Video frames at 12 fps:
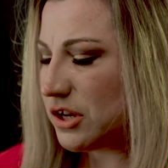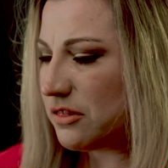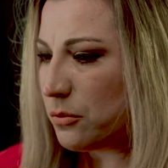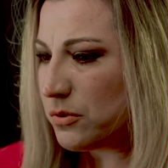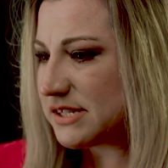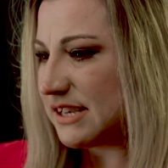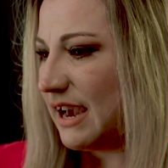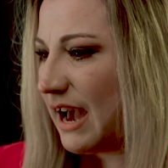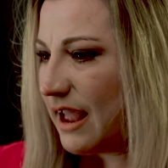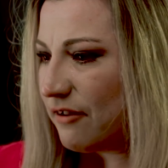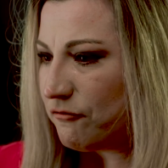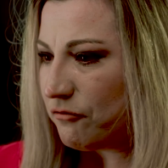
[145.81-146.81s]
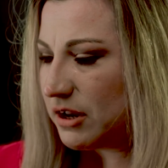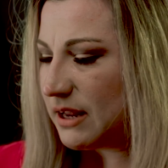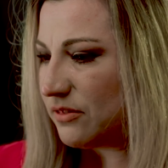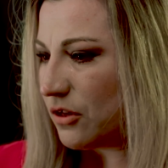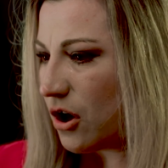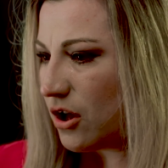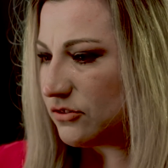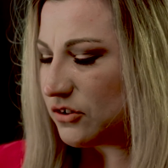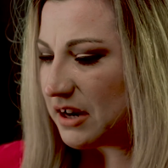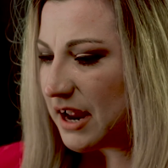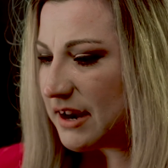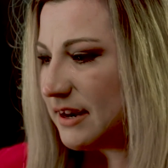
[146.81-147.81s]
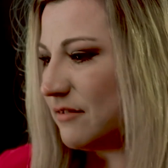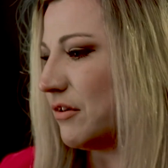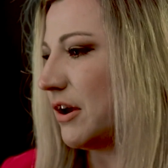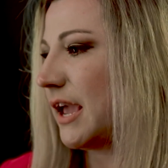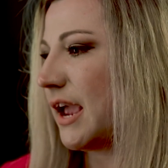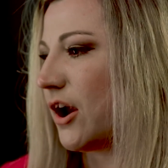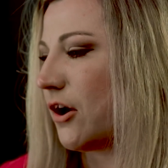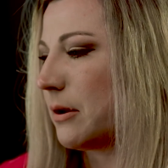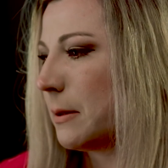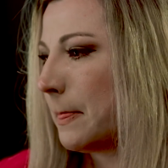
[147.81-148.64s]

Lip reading: and there was a guy in front of the altar, and I didn't even care.